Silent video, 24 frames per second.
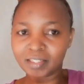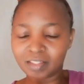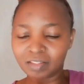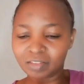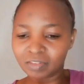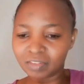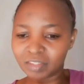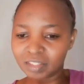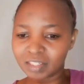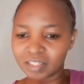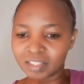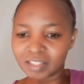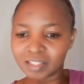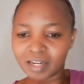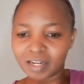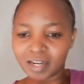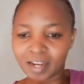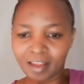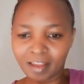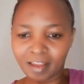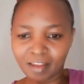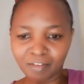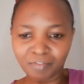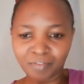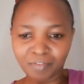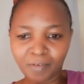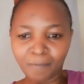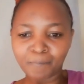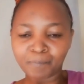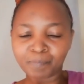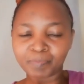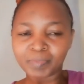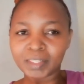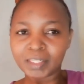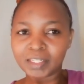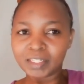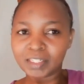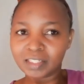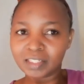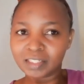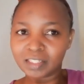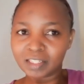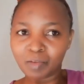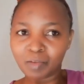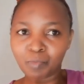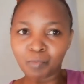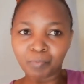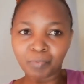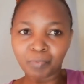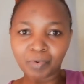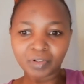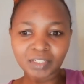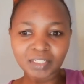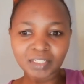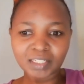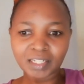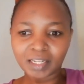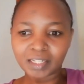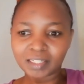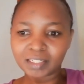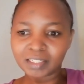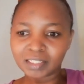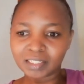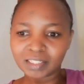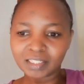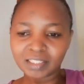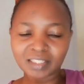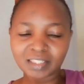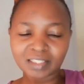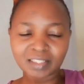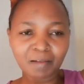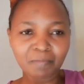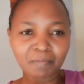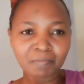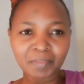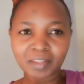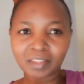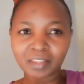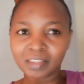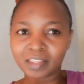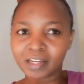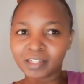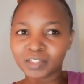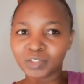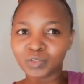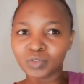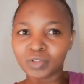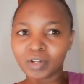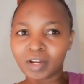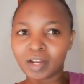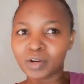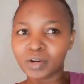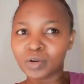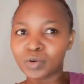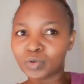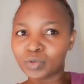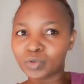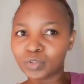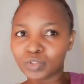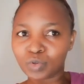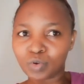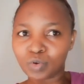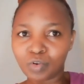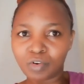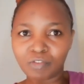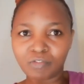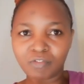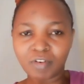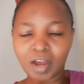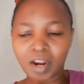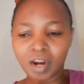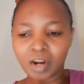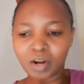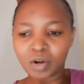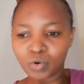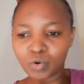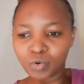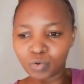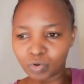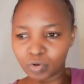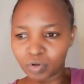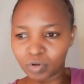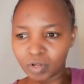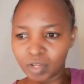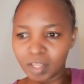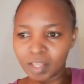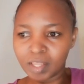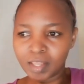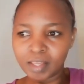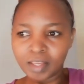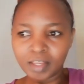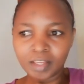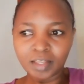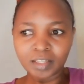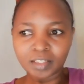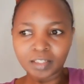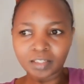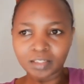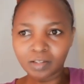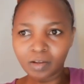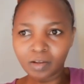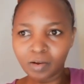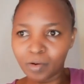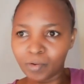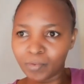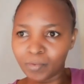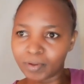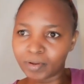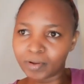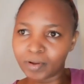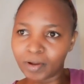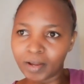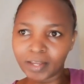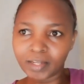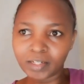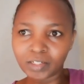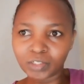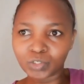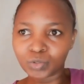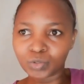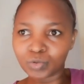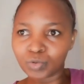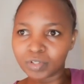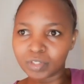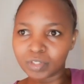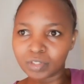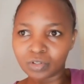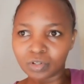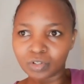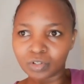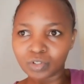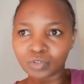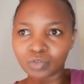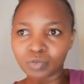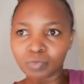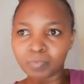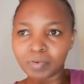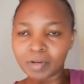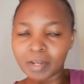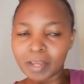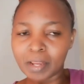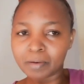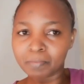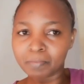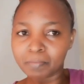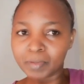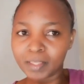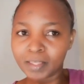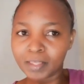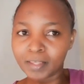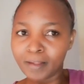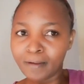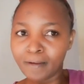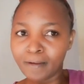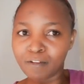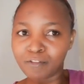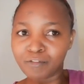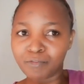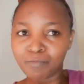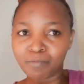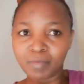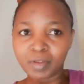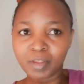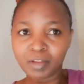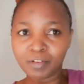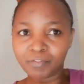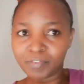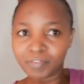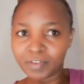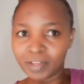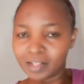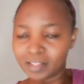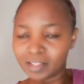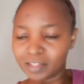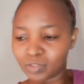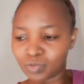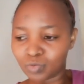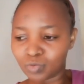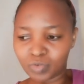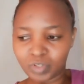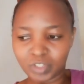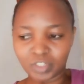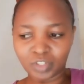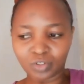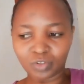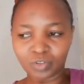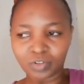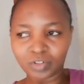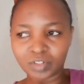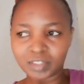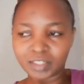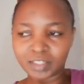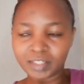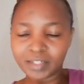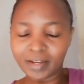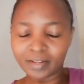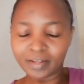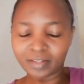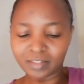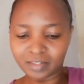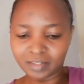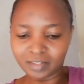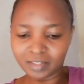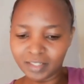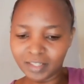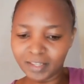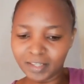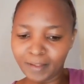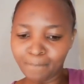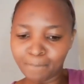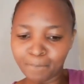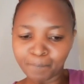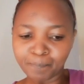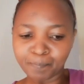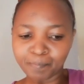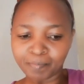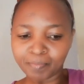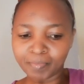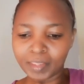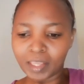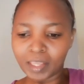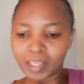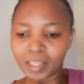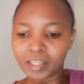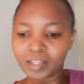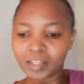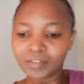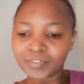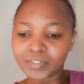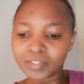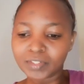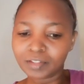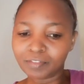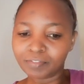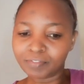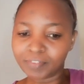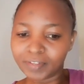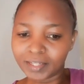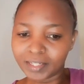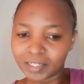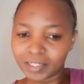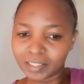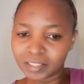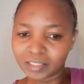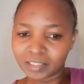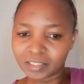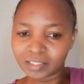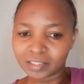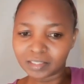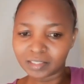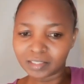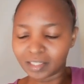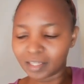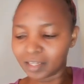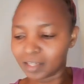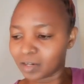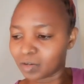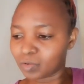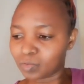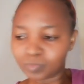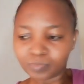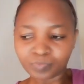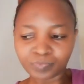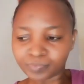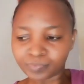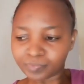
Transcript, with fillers: in this life is important. It's something that you cannot overlook. So we're going to resort to plan B. If B fails, we consider C. If C fails, then